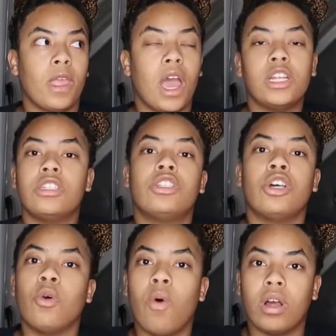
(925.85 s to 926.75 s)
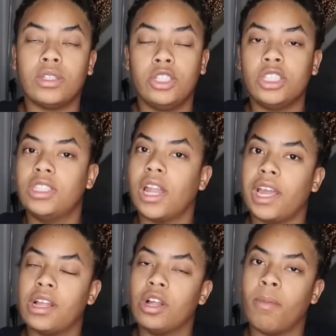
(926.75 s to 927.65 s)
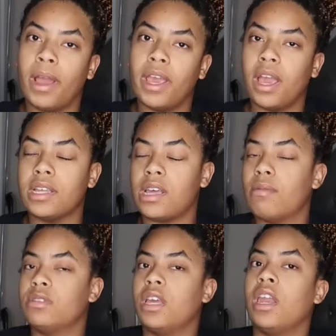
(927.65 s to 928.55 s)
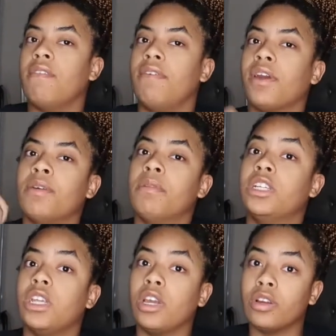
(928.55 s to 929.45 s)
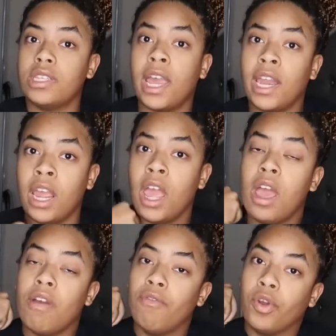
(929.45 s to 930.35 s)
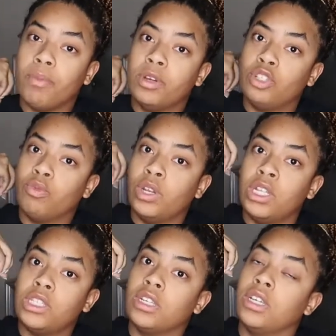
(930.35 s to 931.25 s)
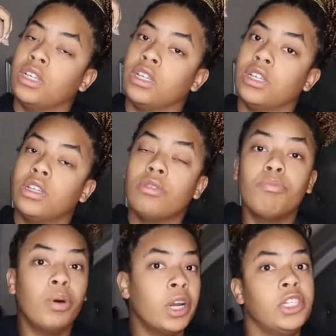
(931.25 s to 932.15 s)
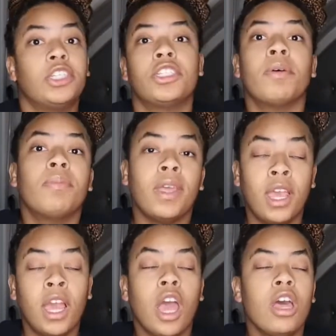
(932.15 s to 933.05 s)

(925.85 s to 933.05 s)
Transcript: I just took a walk just to like clear my head because I was getting very much irritated, very much wanted to punch something.